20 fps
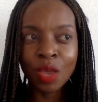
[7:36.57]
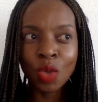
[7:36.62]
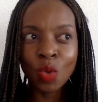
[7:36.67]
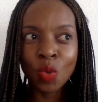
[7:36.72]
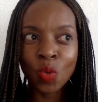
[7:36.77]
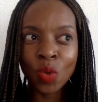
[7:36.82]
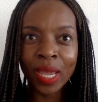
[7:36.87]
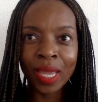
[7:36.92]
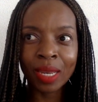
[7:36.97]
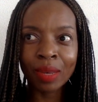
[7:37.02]

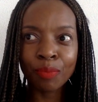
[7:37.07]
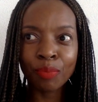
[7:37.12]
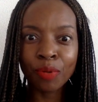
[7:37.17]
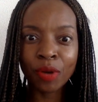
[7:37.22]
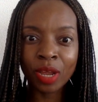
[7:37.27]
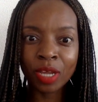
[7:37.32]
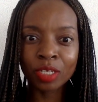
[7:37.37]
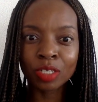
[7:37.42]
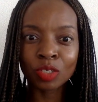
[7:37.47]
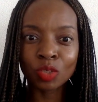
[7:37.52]
When
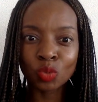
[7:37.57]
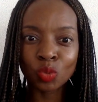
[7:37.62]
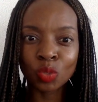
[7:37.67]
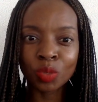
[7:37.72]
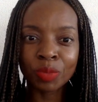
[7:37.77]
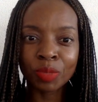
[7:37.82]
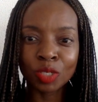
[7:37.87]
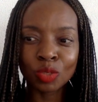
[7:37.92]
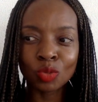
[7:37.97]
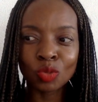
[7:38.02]
pregnant
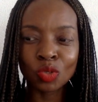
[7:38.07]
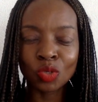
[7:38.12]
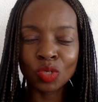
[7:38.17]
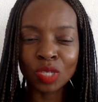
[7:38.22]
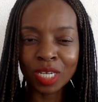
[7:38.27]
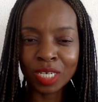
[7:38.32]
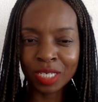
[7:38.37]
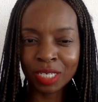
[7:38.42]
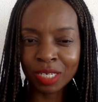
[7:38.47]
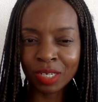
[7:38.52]
women do
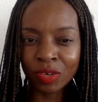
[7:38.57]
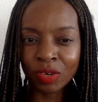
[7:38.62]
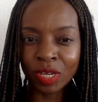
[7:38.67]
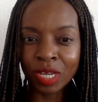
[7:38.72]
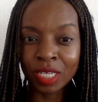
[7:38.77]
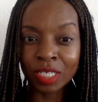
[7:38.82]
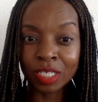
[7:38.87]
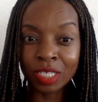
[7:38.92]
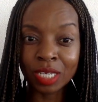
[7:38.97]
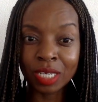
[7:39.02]
Sudarshan
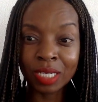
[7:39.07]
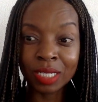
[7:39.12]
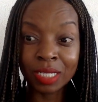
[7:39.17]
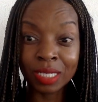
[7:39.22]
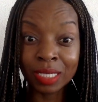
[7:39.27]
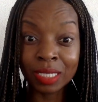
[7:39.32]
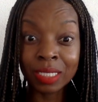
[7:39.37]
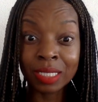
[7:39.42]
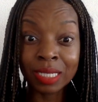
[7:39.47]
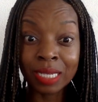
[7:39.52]
Kriya,
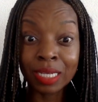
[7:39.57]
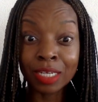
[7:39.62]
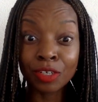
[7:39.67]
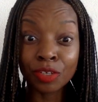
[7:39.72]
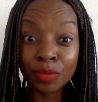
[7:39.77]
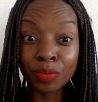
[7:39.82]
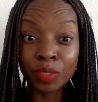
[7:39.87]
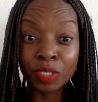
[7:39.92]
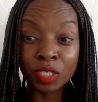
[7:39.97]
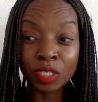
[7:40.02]
it's a
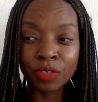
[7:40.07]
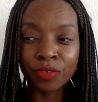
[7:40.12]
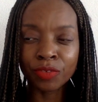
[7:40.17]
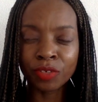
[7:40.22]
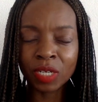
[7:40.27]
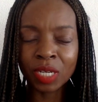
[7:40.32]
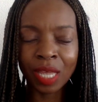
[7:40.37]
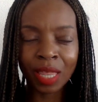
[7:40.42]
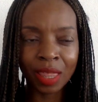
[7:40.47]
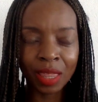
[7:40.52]
little bit
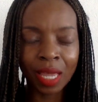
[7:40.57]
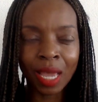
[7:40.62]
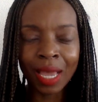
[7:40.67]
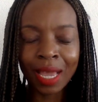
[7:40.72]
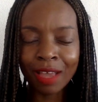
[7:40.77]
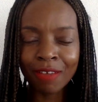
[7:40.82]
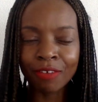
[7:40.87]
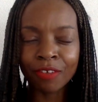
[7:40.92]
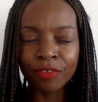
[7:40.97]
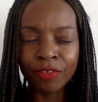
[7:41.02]
different. I
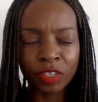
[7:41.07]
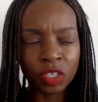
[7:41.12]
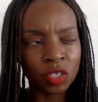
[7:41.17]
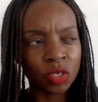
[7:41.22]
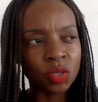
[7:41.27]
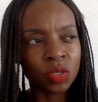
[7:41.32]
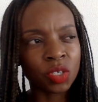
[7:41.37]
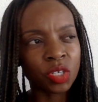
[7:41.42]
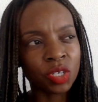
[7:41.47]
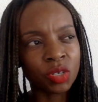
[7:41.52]
have a
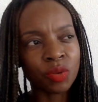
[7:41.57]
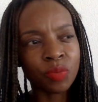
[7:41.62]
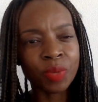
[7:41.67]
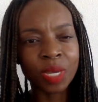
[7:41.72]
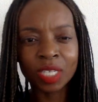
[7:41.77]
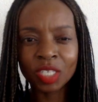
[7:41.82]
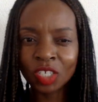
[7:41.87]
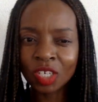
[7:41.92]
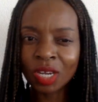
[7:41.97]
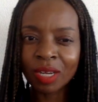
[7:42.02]
video here on
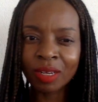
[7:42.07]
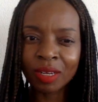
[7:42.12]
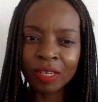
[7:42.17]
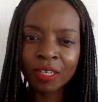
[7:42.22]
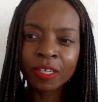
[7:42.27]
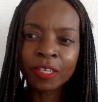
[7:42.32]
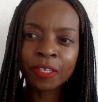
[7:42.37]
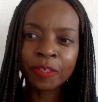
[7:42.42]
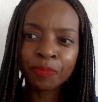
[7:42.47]
my channel.